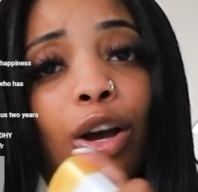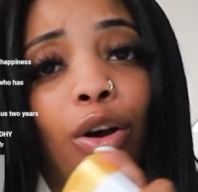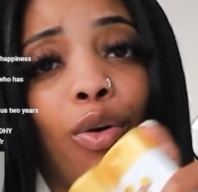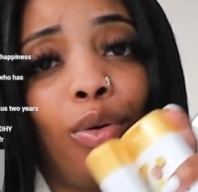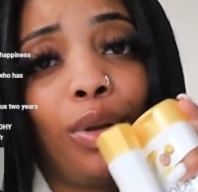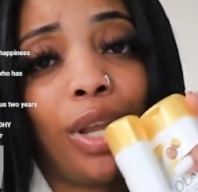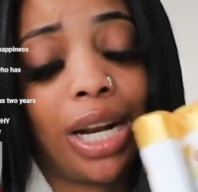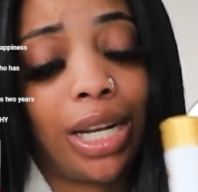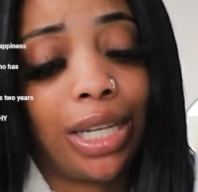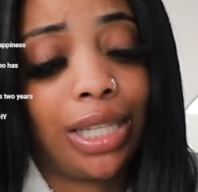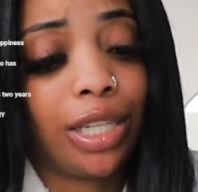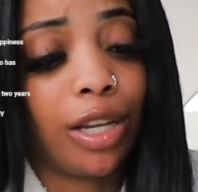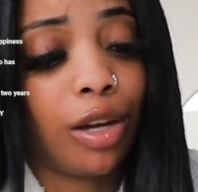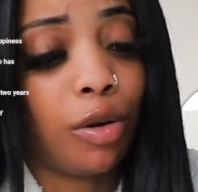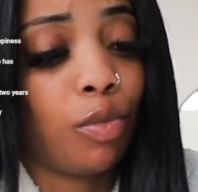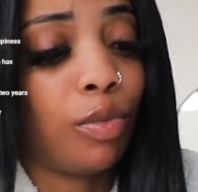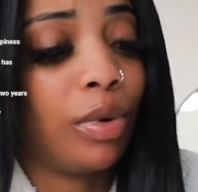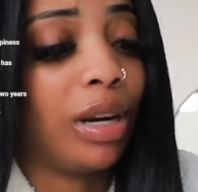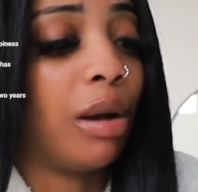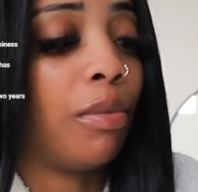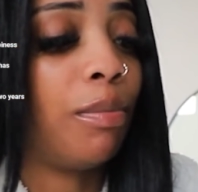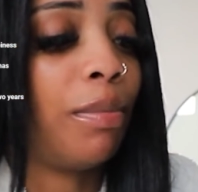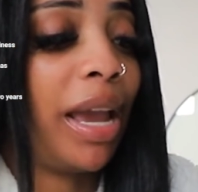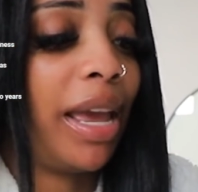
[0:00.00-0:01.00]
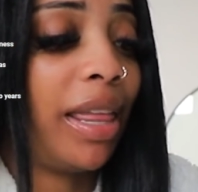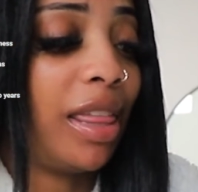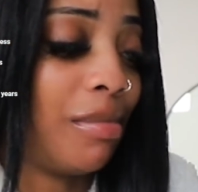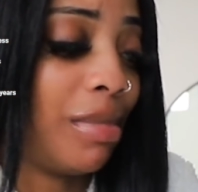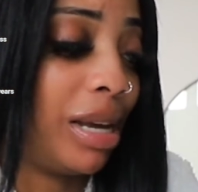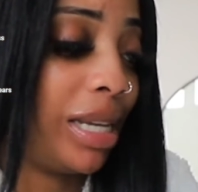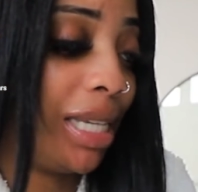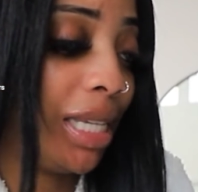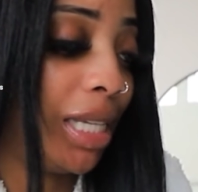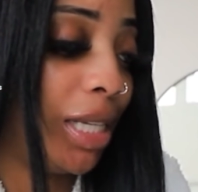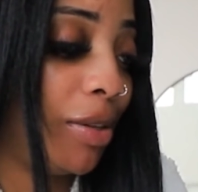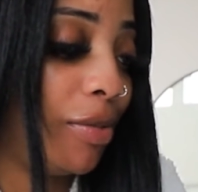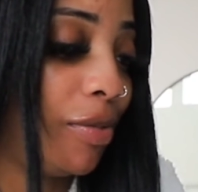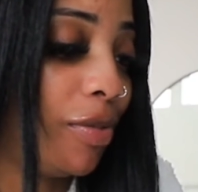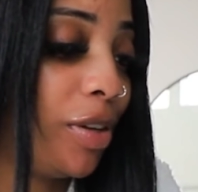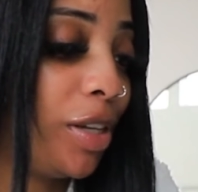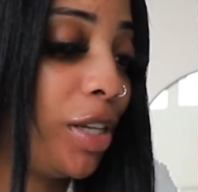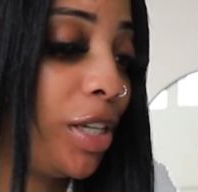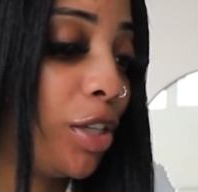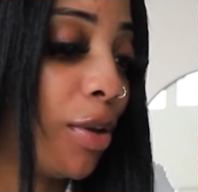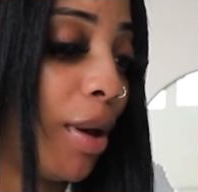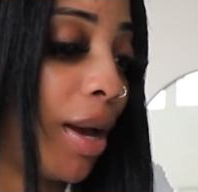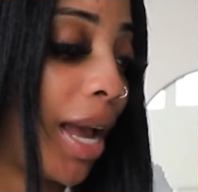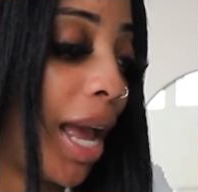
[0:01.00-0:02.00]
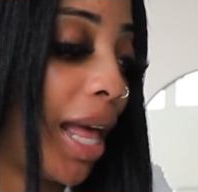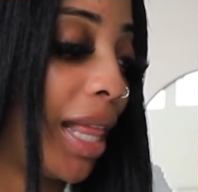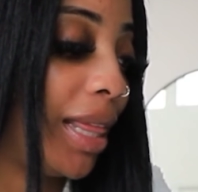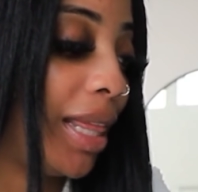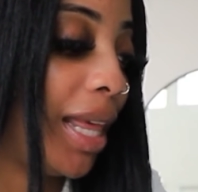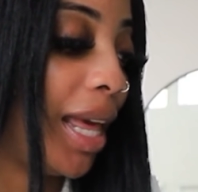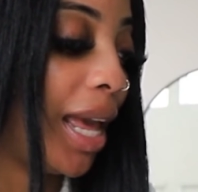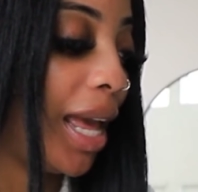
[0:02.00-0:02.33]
a whole lot of soap when I'm bathing myself. So I got that,